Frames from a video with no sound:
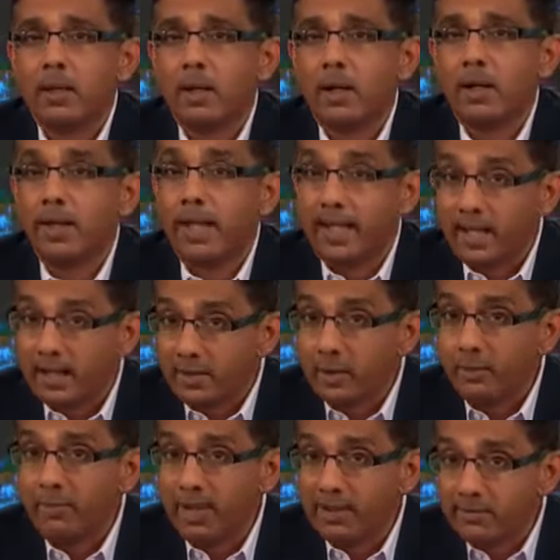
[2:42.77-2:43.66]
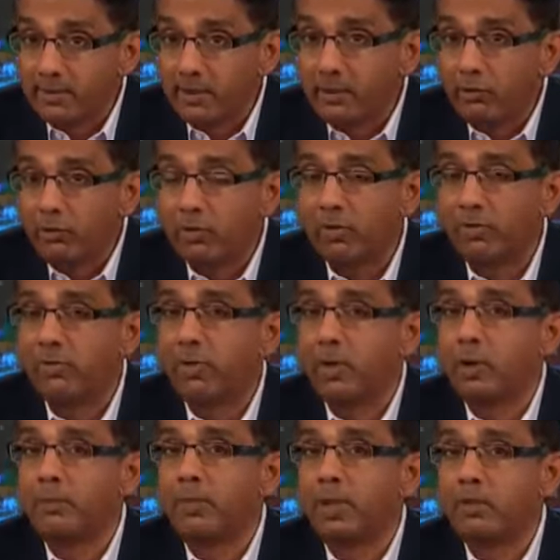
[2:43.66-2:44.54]
uh, they get the message, the
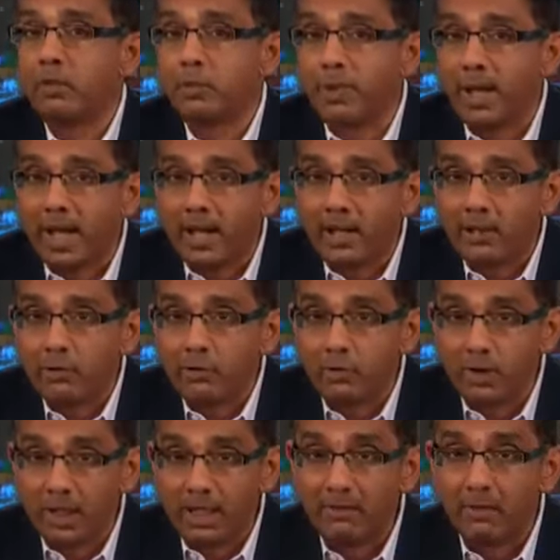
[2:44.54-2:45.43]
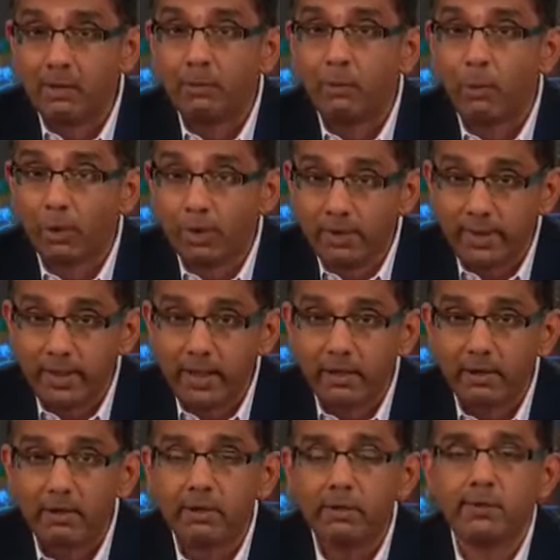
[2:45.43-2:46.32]
film expands to even more
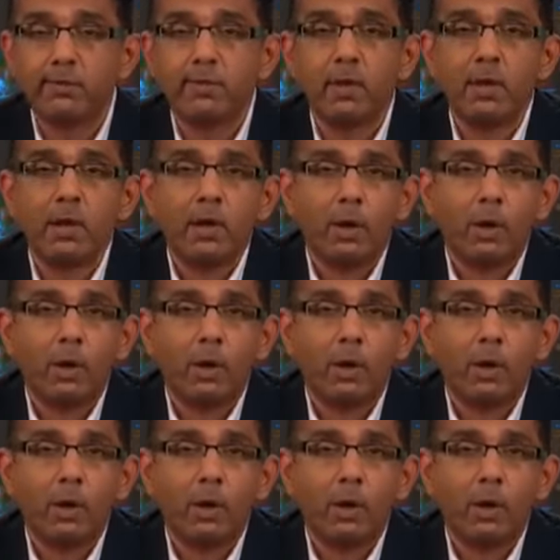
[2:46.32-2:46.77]
theaters.